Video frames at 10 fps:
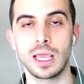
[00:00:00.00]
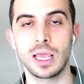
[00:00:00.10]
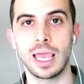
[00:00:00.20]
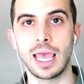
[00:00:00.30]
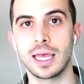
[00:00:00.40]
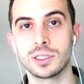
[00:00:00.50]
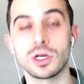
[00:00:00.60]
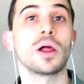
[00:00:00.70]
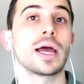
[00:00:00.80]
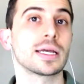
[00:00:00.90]
And
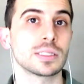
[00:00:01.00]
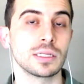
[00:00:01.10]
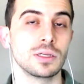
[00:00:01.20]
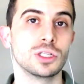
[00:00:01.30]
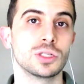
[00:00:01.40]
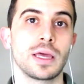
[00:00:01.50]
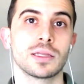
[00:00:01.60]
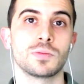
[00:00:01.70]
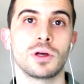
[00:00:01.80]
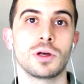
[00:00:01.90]
all I ask is that you just pay
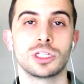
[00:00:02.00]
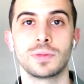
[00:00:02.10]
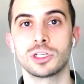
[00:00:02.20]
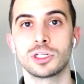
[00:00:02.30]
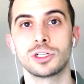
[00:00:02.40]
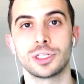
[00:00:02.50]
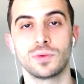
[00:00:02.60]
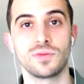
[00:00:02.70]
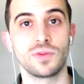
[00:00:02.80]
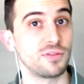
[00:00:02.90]
that small shipping charge. And
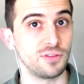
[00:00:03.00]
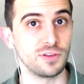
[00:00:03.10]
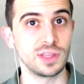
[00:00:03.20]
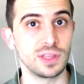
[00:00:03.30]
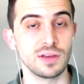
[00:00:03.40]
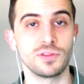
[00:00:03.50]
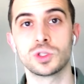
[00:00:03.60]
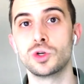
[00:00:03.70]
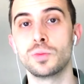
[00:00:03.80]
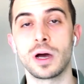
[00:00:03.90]
we've got 50 of those
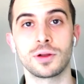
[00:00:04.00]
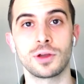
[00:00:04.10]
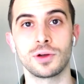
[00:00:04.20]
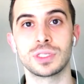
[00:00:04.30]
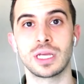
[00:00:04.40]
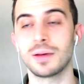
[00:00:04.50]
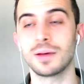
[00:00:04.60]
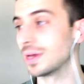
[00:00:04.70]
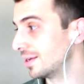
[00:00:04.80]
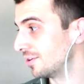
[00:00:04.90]
coupon codes set up,
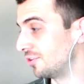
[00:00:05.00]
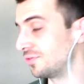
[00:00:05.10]
50